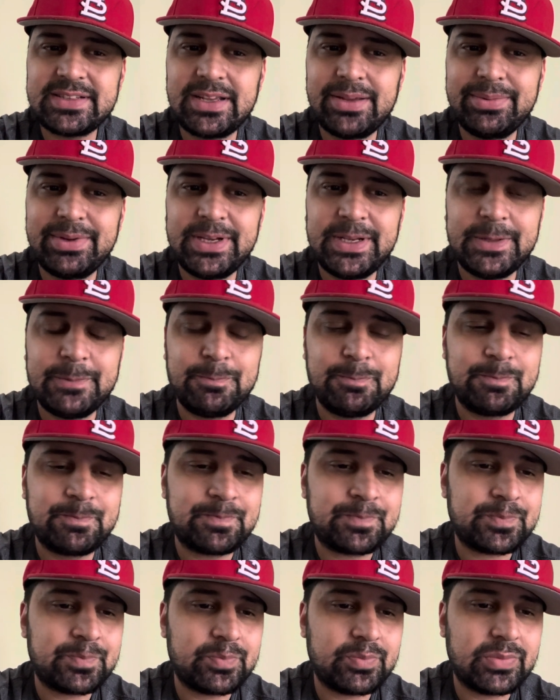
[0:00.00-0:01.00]
I mean,
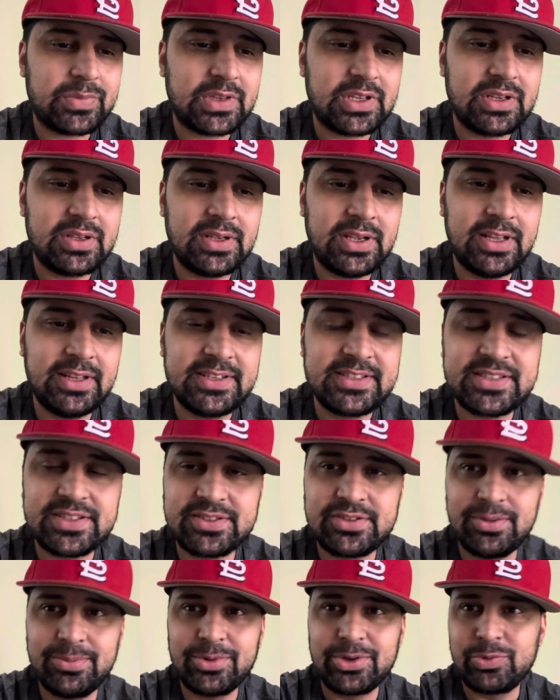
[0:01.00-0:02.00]
at least there's
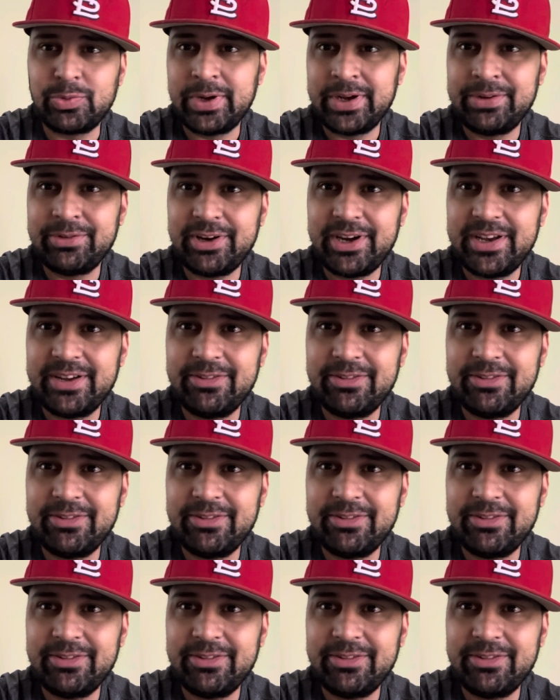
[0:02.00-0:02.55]
no more Wainwright,